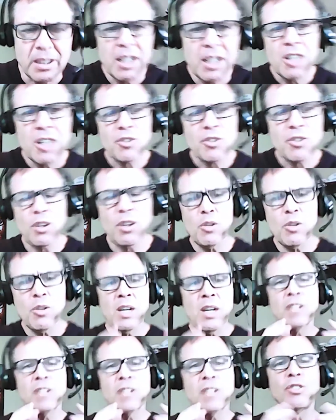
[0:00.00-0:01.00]
So
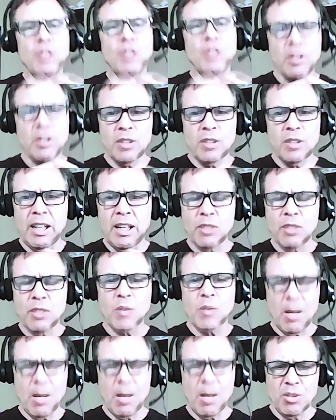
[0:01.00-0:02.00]
here's what
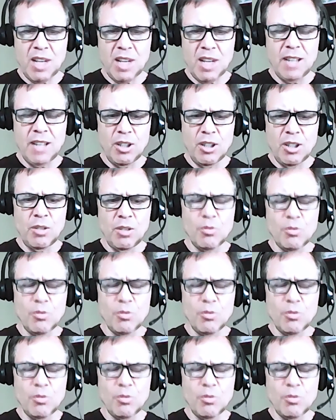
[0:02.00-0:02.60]
I would say to you.